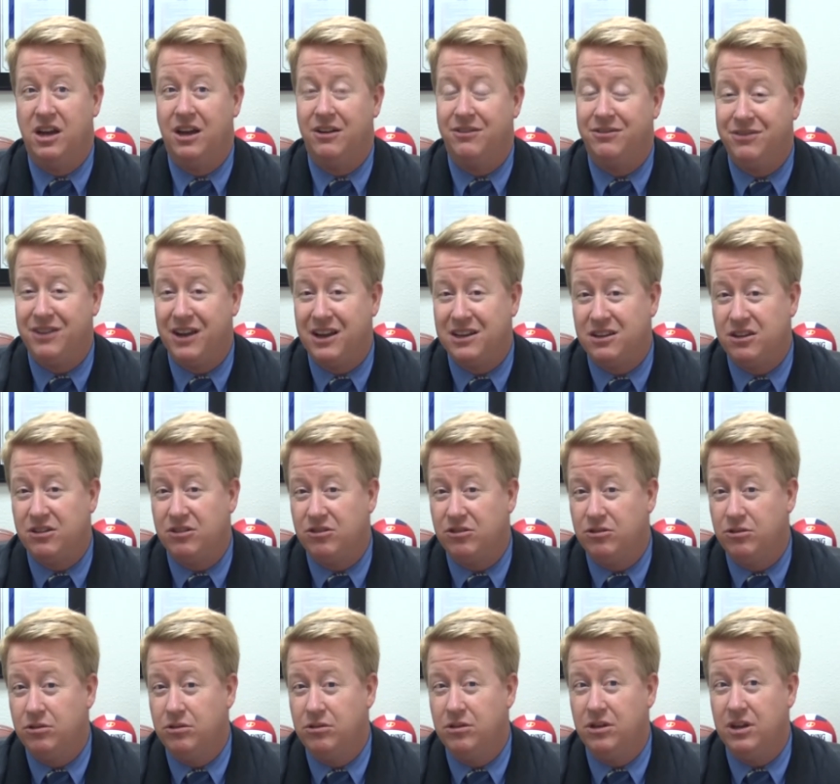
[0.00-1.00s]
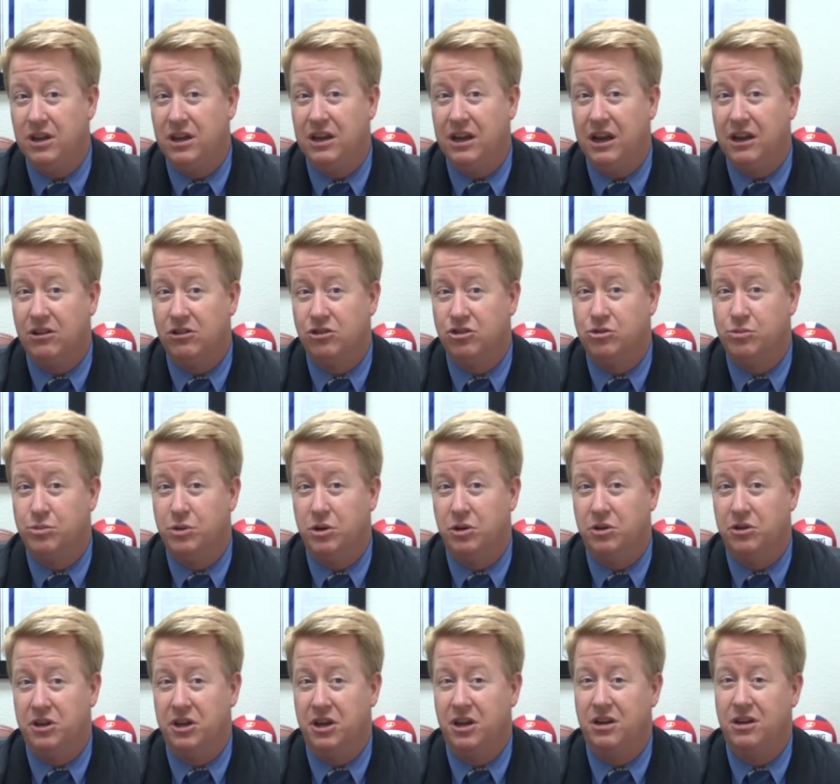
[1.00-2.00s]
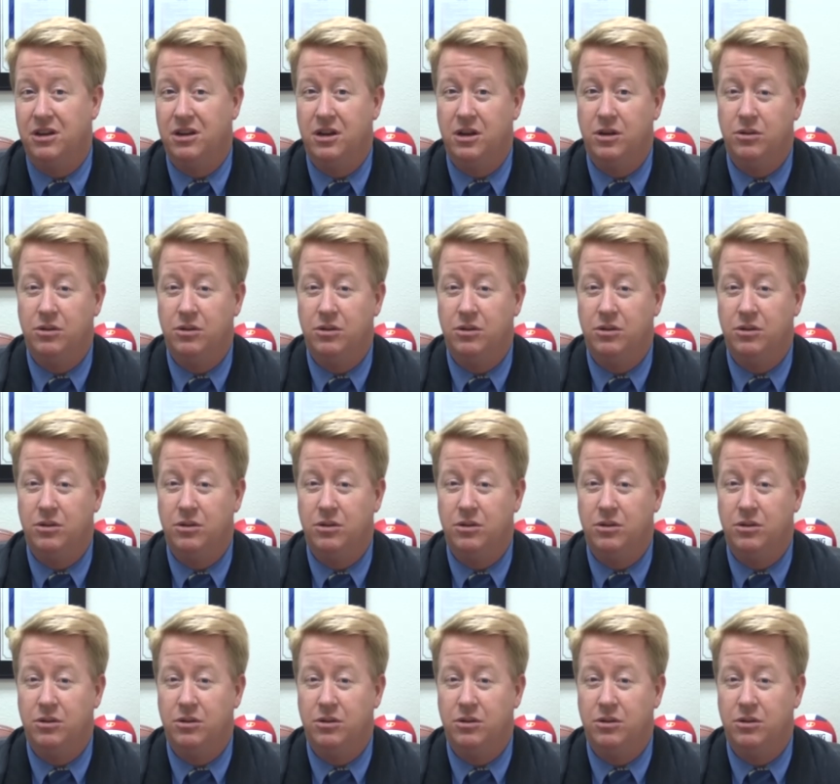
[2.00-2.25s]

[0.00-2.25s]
affecting student ineligibility,